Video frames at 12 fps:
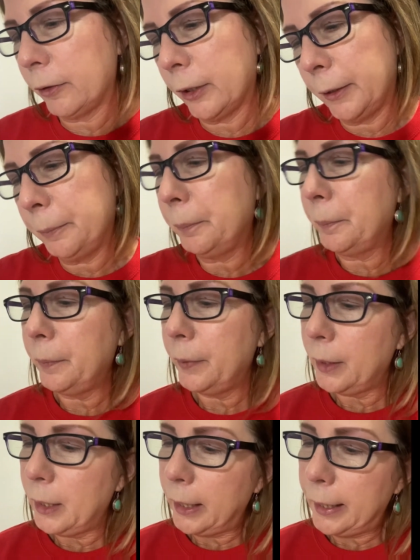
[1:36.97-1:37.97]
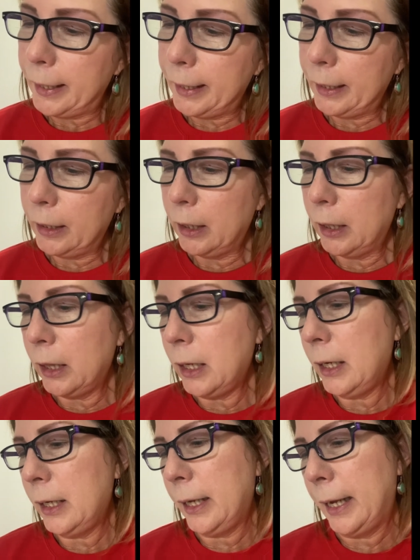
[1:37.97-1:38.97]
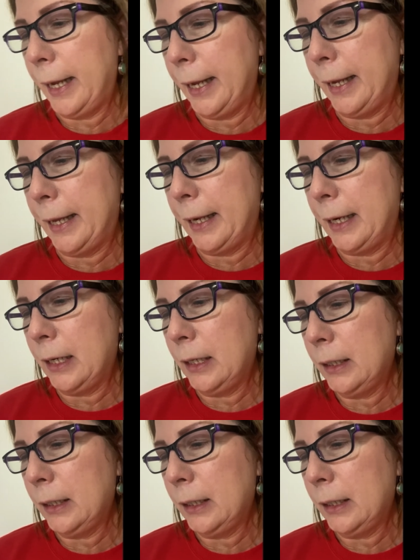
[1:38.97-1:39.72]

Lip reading: a LNKA